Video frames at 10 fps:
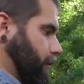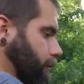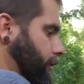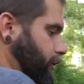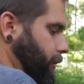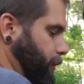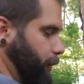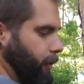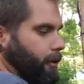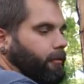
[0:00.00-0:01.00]
Real
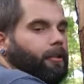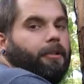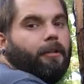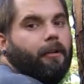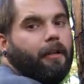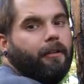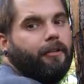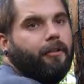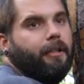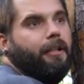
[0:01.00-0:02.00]
simple, you just reach right around the
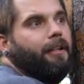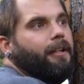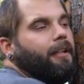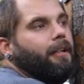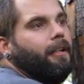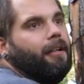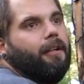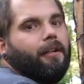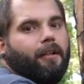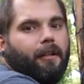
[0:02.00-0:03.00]
tree,
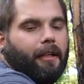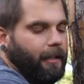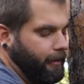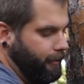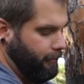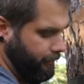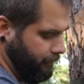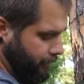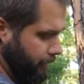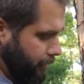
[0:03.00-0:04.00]
click it,
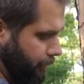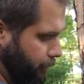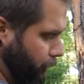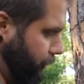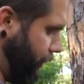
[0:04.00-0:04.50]
pull